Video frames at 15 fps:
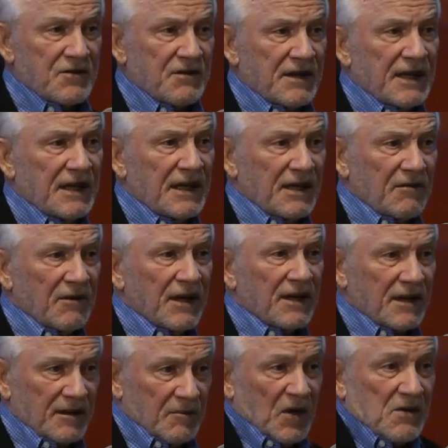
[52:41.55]
you're dealing
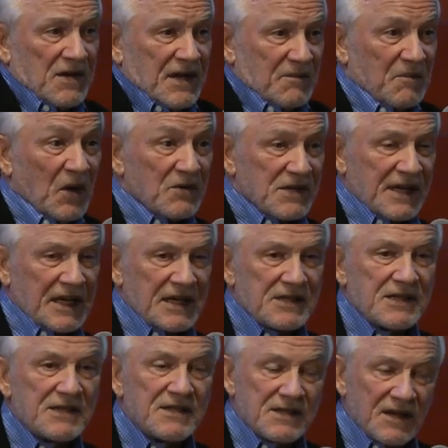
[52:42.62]
with in most cases,